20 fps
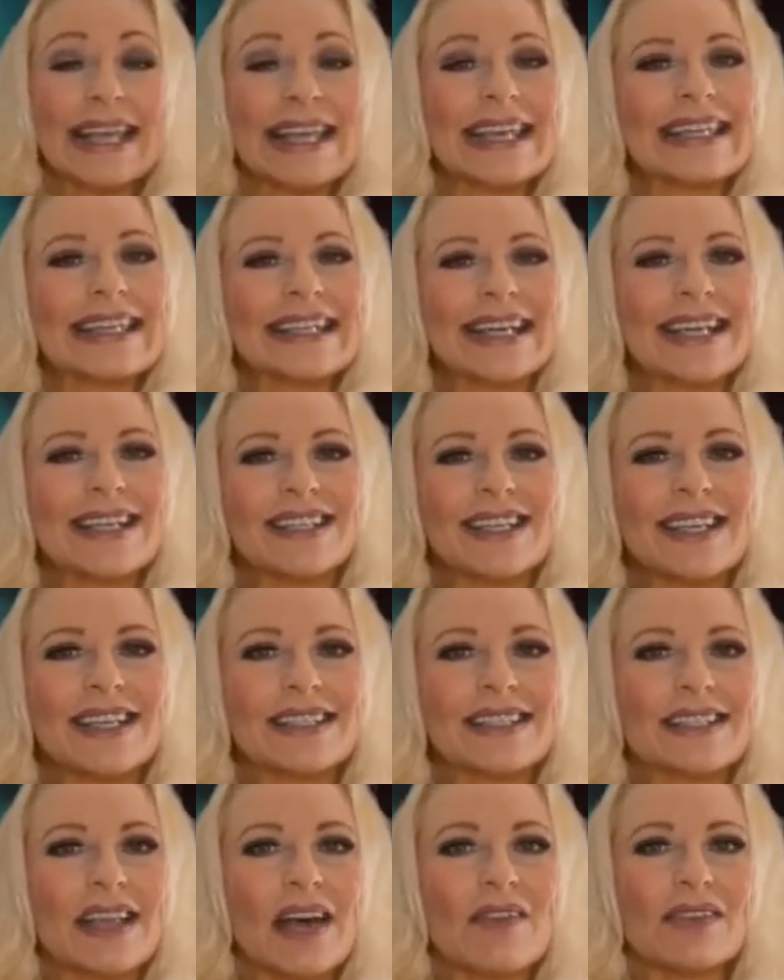In
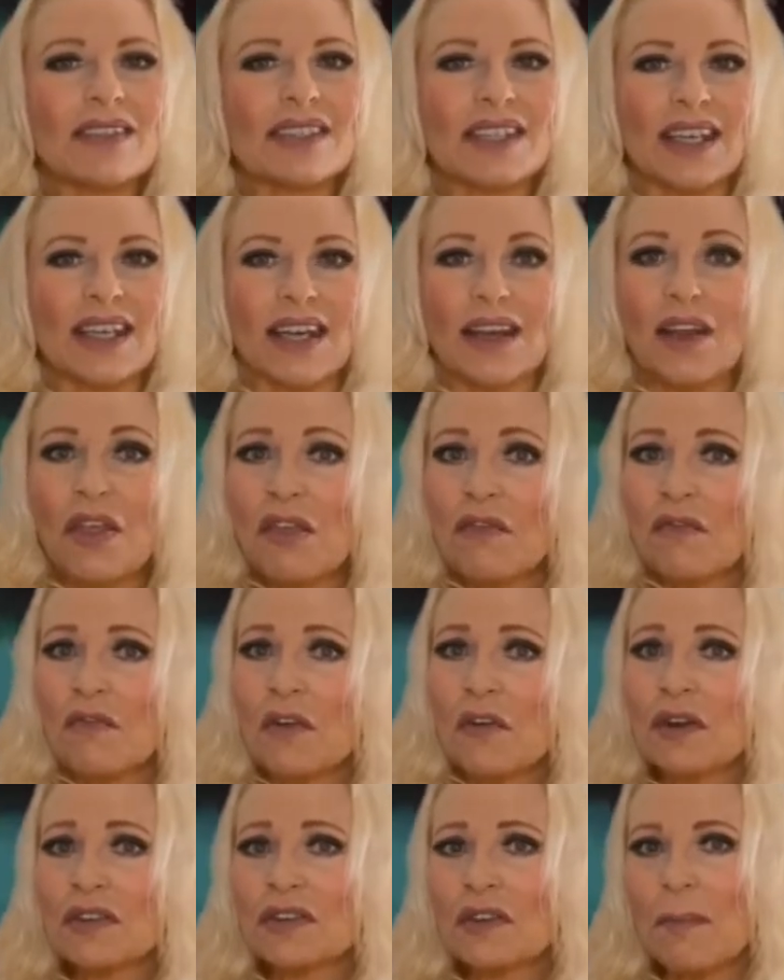1917, the
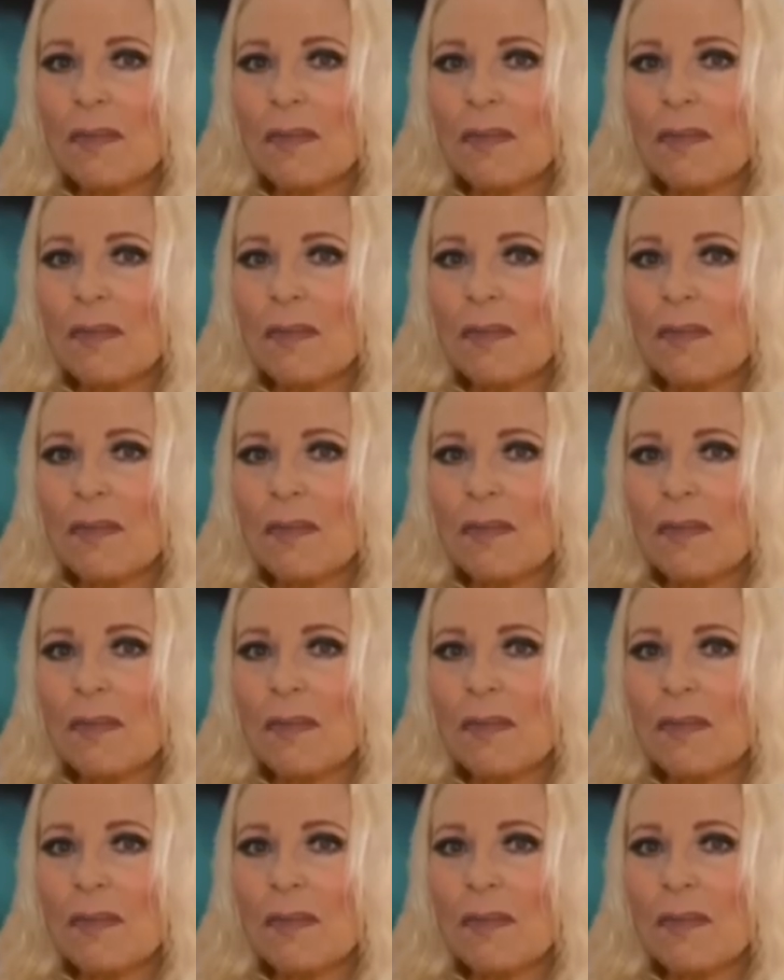first